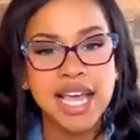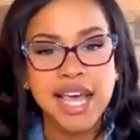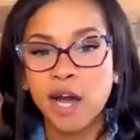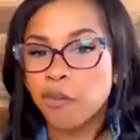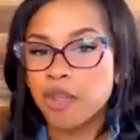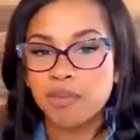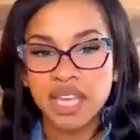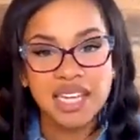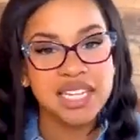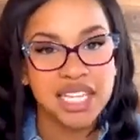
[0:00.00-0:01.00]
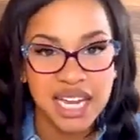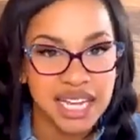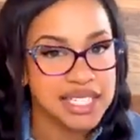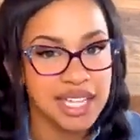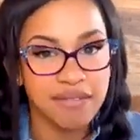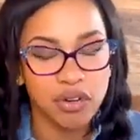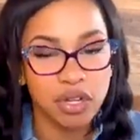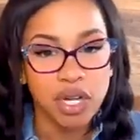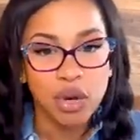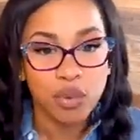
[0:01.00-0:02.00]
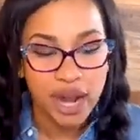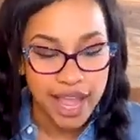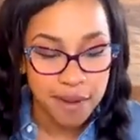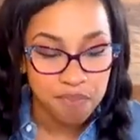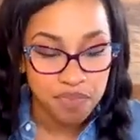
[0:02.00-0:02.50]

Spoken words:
help them get to the next level. Right.